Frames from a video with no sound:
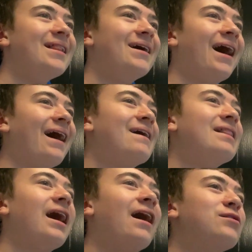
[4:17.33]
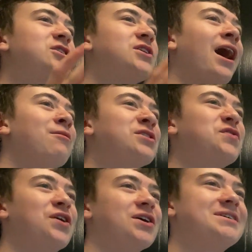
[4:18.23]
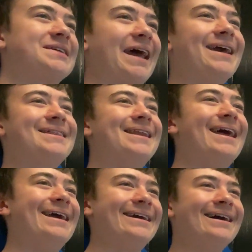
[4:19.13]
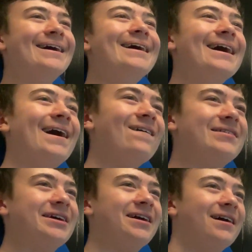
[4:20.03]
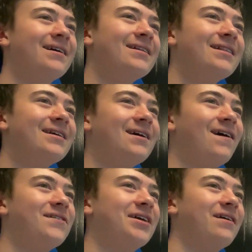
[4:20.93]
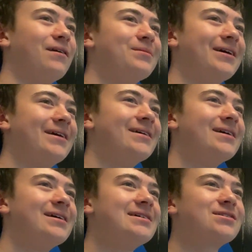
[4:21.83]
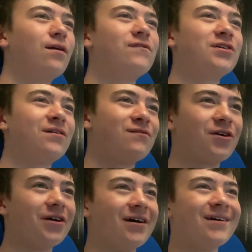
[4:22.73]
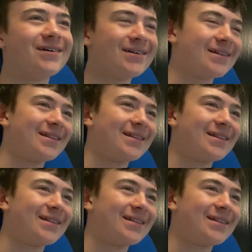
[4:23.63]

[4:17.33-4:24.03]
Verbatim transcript: Harris, Harris forgot to take the knee. Oh dear. Oh dearie me. He's gone for a runner.